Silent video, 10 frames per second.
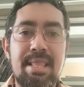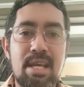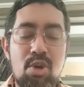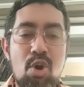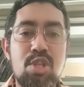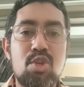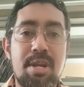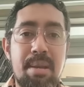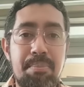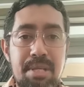the codes
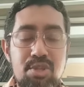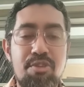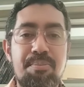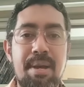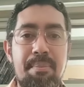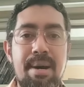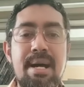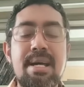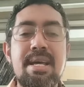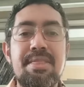on a piece of paper,